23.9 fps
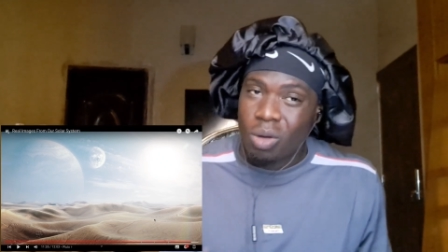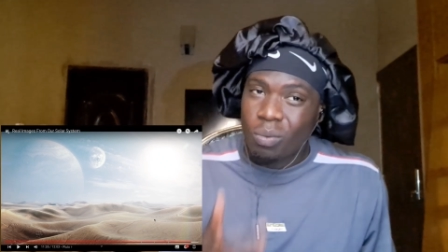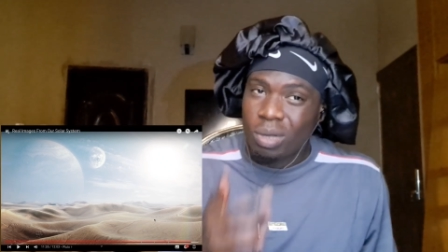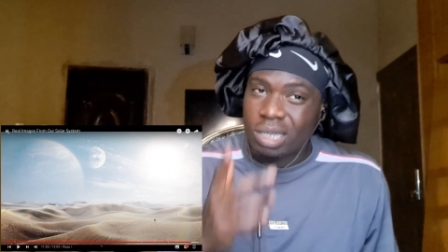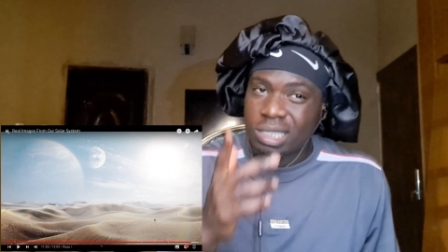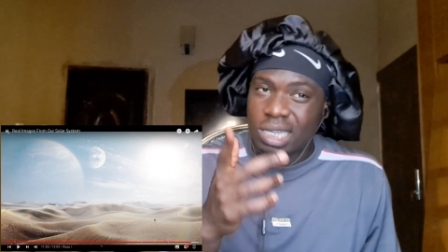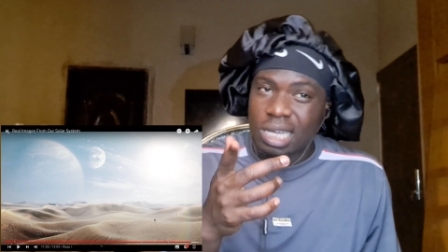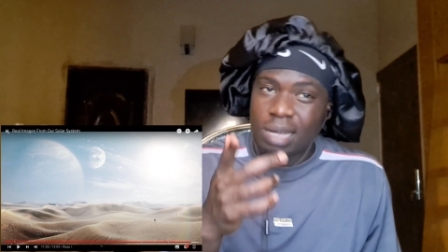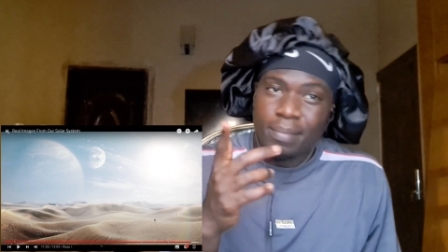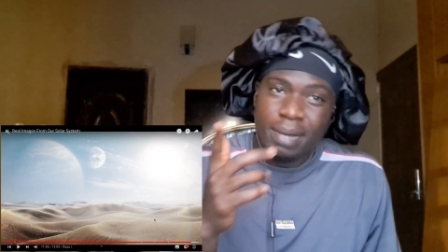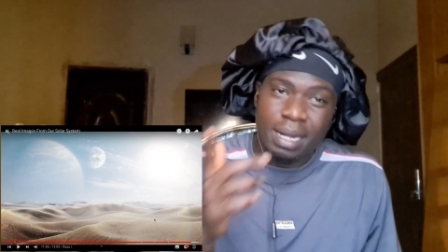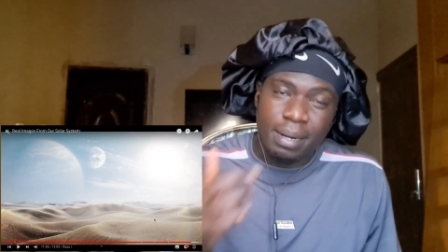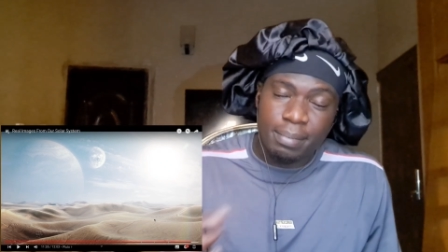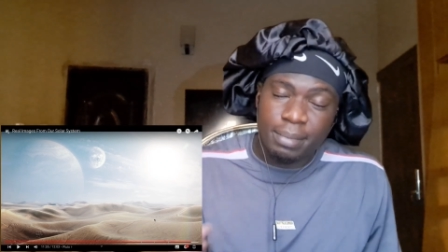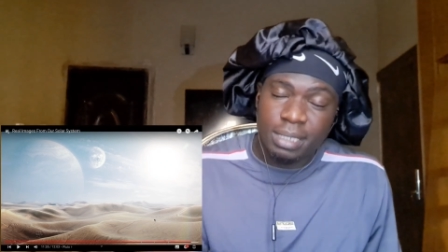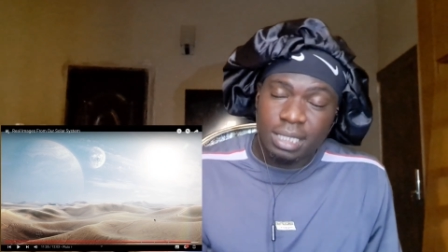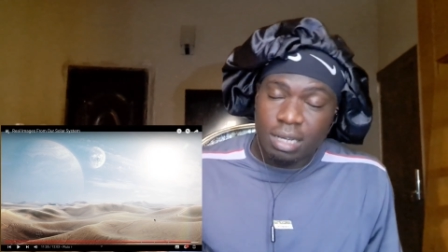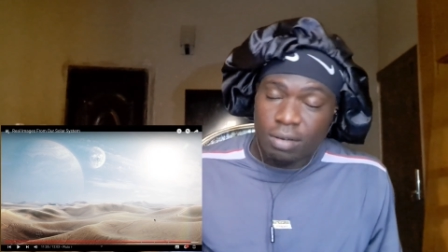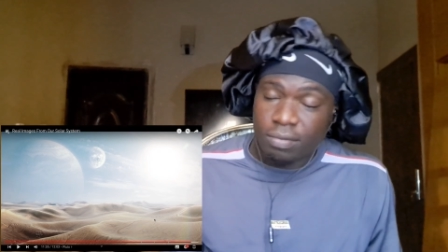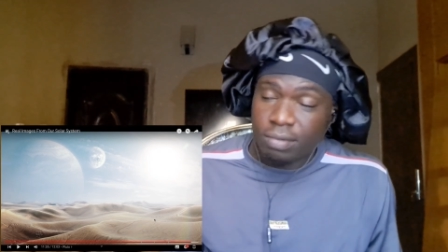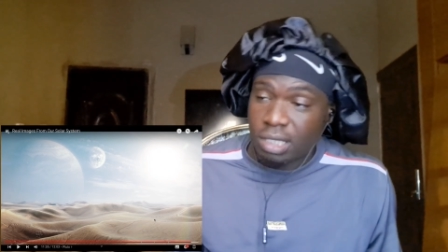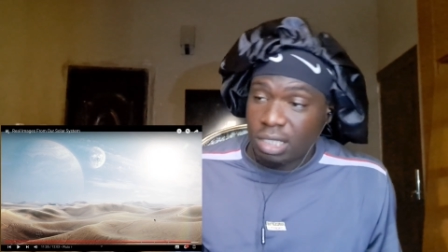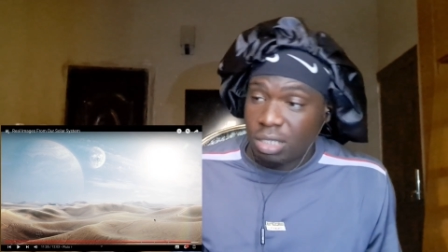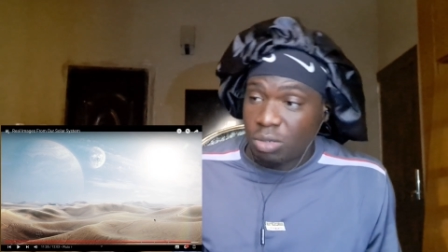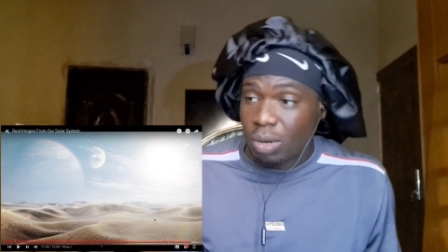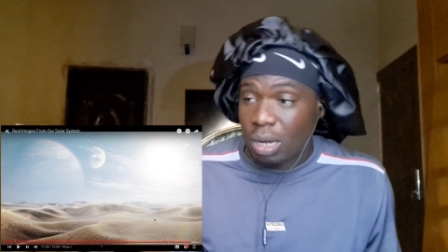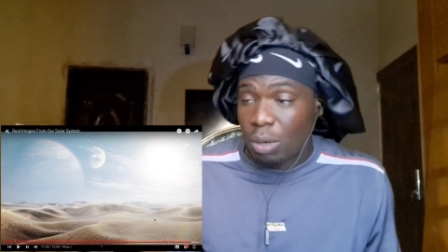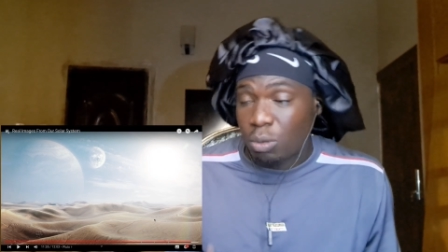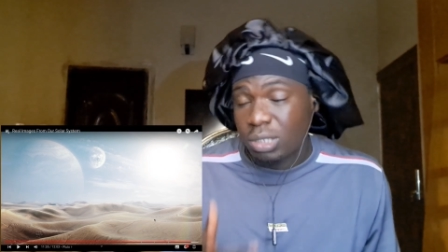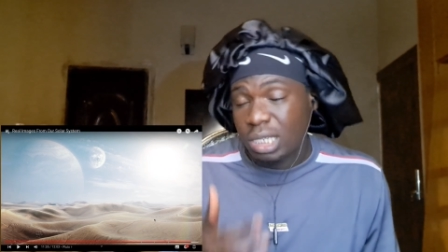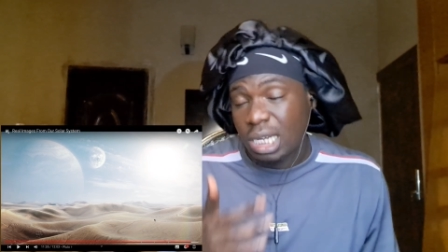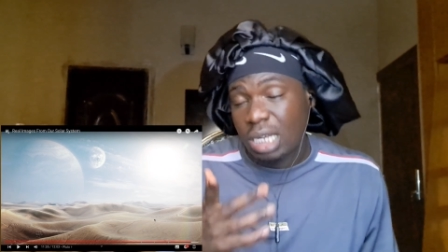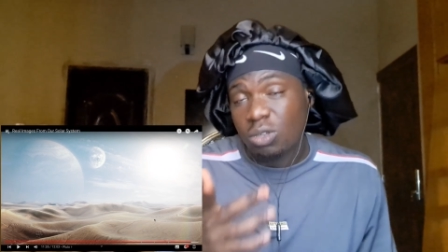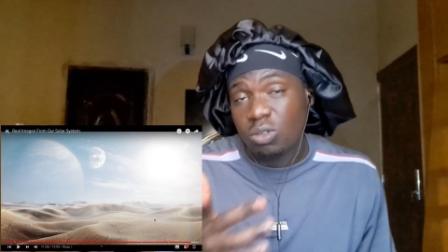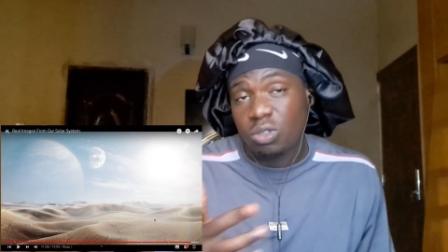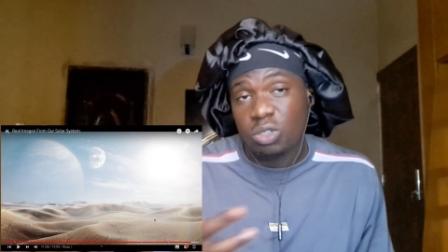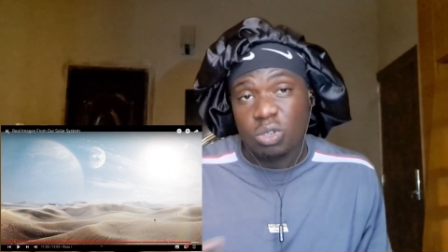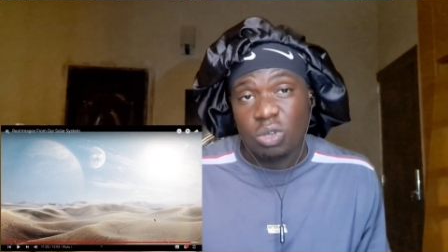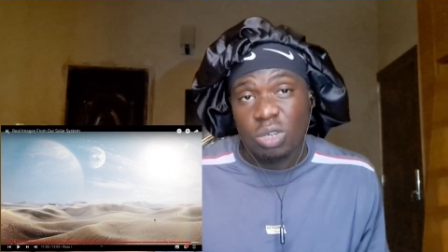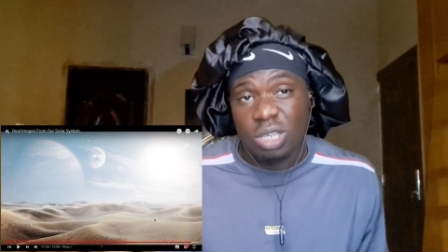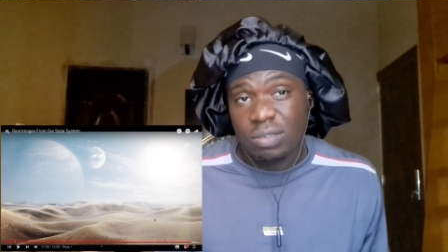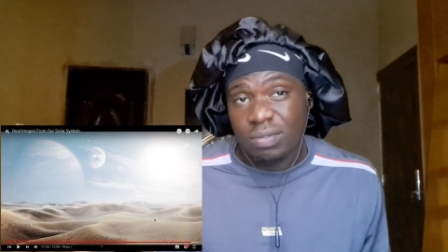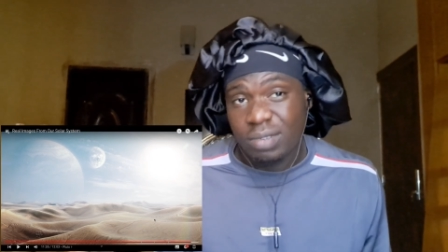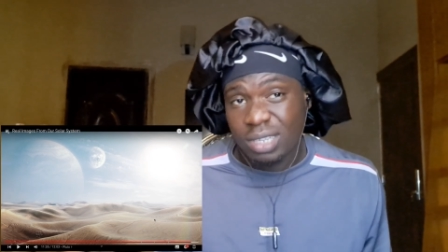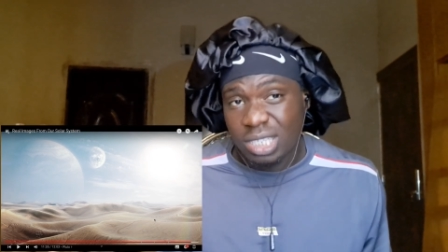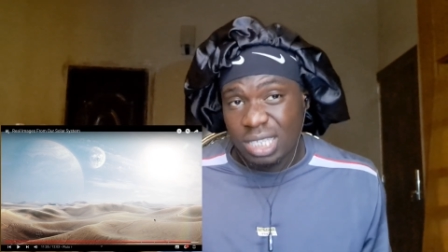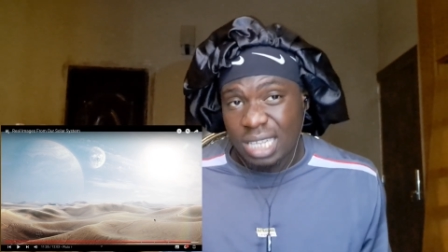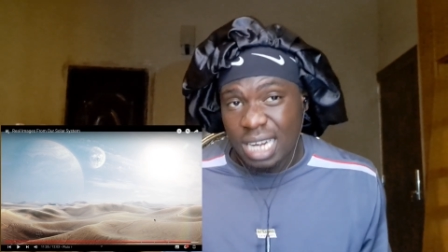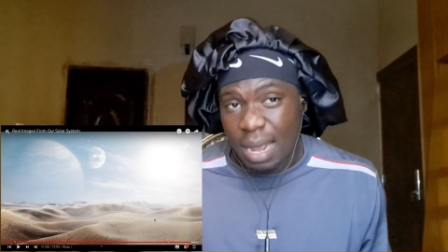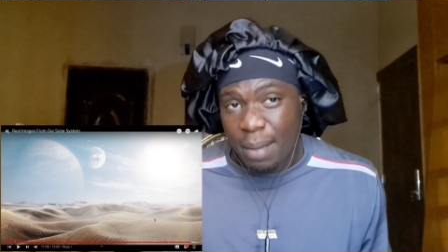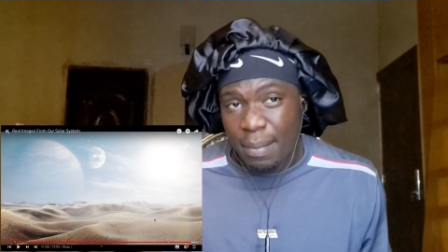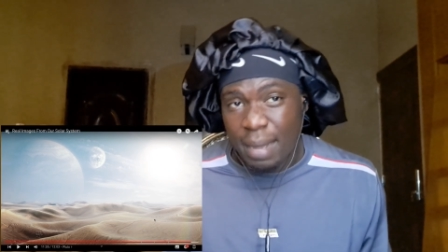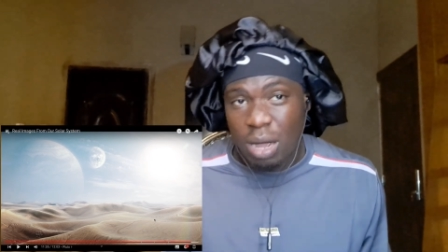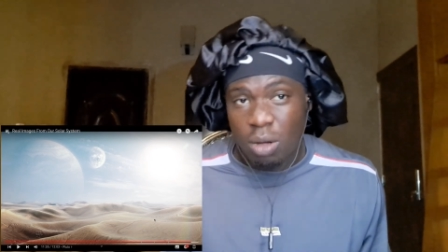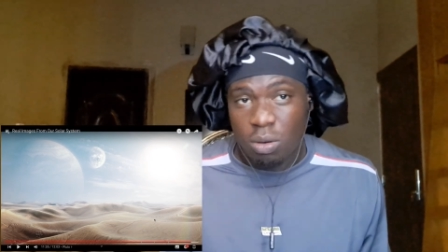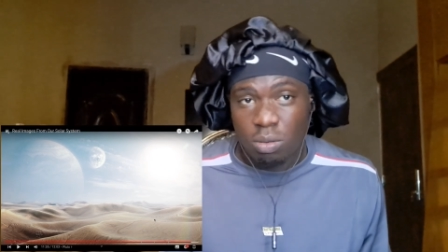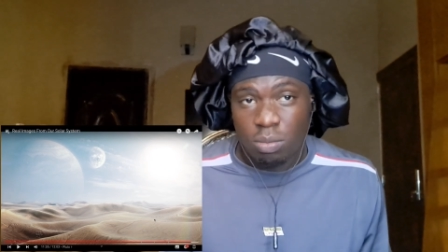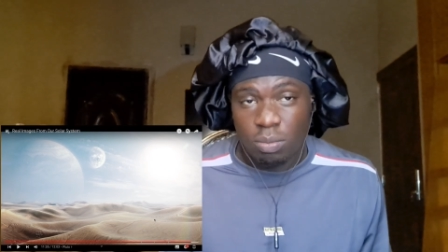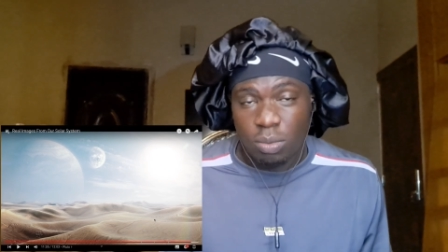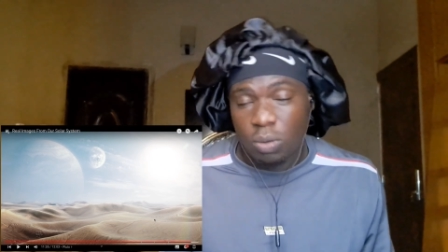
Once again, my name is Kelvin TY, which I know you don't give a shit about.